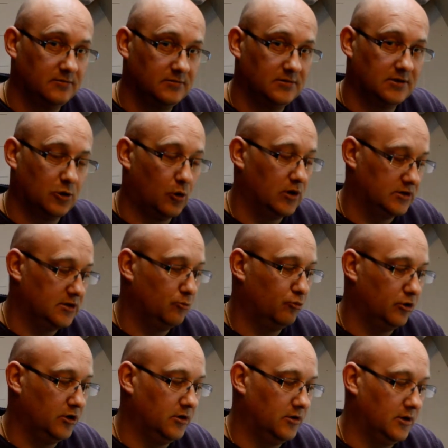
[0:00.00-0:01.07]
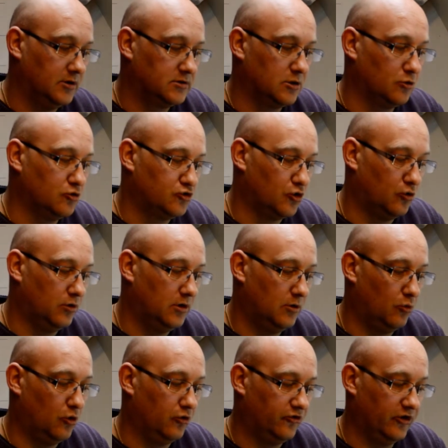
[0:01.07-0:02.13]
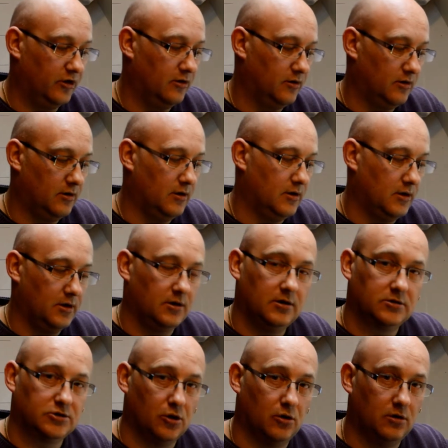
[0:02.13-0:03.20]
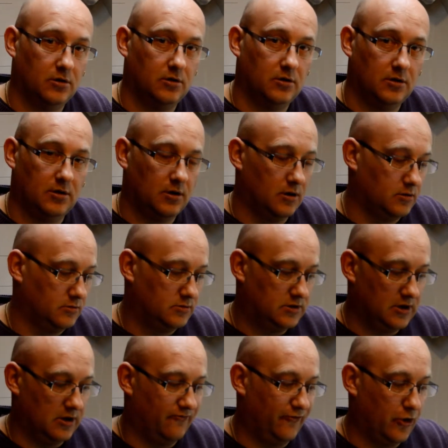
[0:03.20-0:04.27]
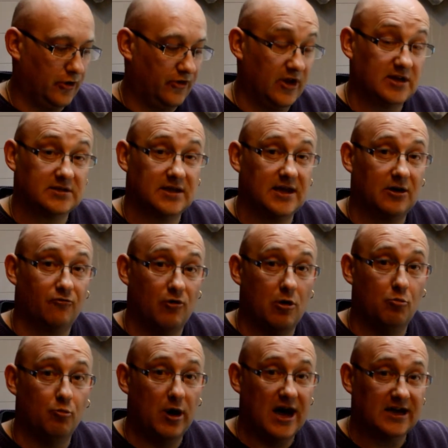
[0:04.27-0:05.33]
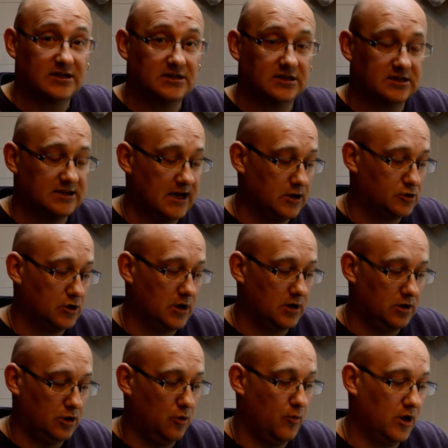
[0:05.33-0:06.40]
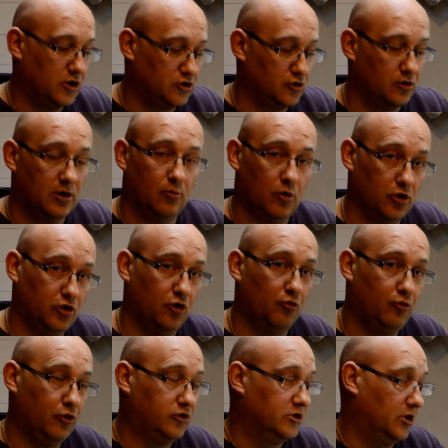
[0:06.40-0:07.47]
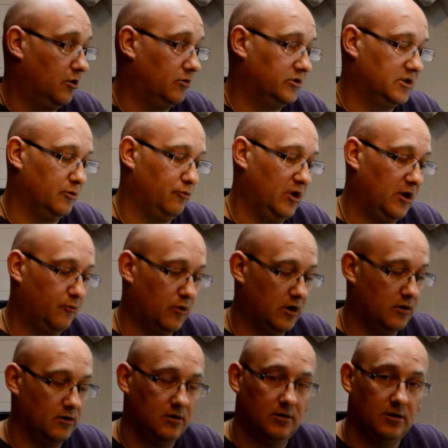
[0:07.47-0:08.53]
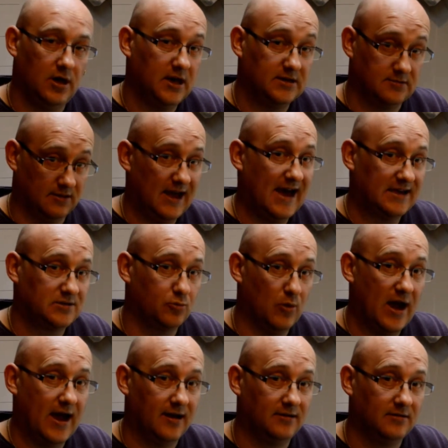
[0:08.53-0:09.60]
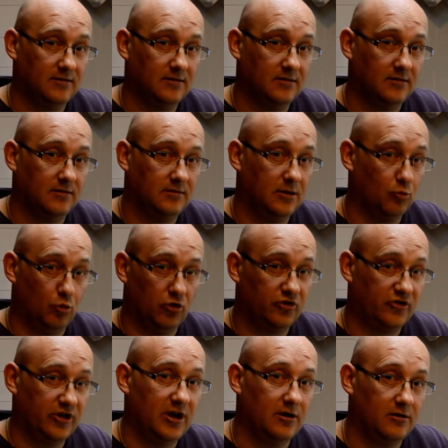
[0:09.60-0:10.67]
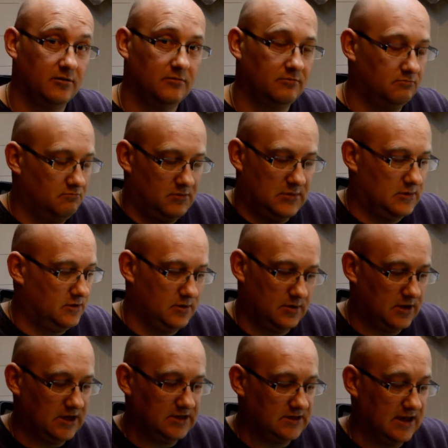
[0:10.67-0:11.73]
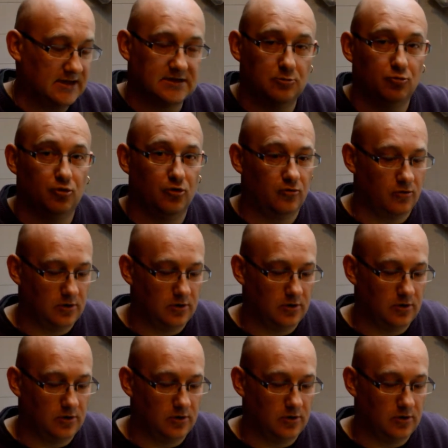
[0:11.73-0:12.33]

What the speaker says: Quite simply, it's controlling the water. So, to avoid things like runbacks, etc., you make sure that what you're putting onto the paper is less wet than what's there. It's that simple.